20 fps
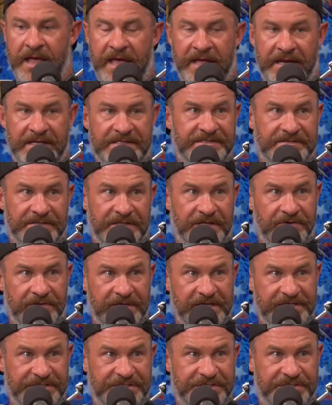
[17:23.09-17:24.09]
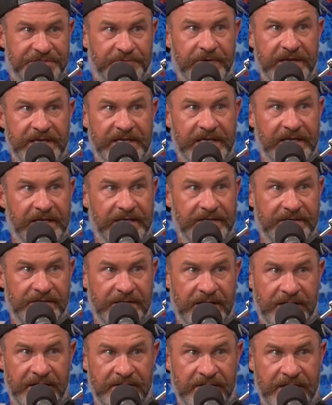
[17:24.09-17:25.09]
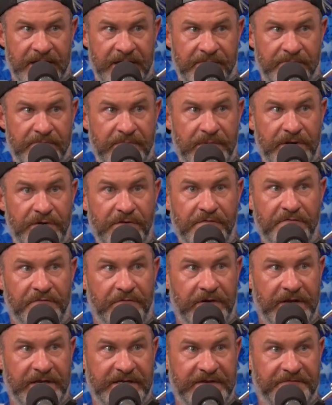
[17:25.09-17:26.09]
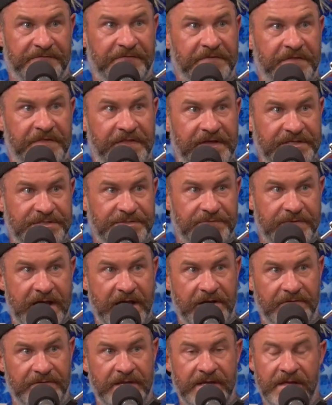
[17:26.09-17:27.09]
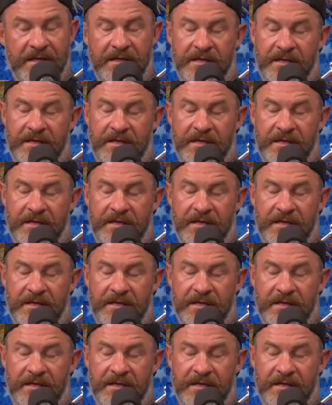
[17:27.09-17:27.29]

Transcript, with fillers: And it's literally just tweaking and, and, and maneuvering different things around.